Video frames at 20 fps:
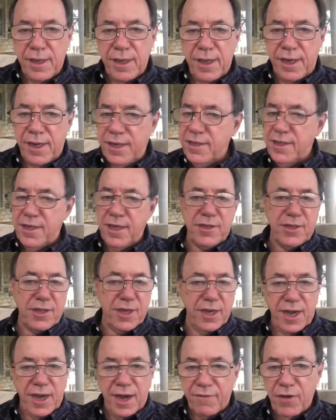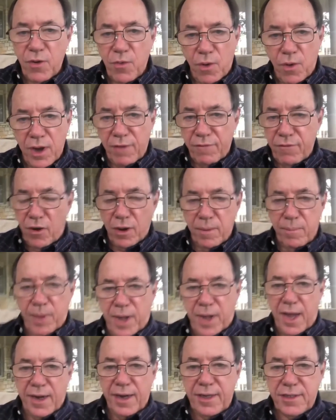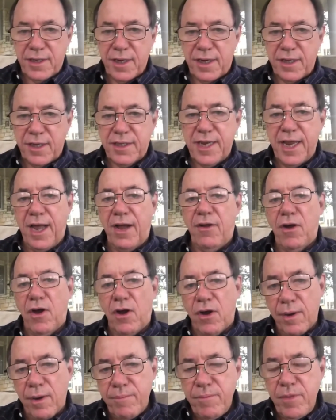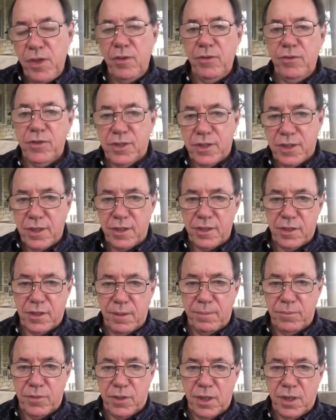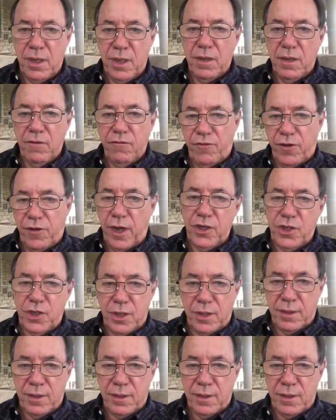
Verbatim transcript: It exists in every one of our bodies, and it's how our immune systems function.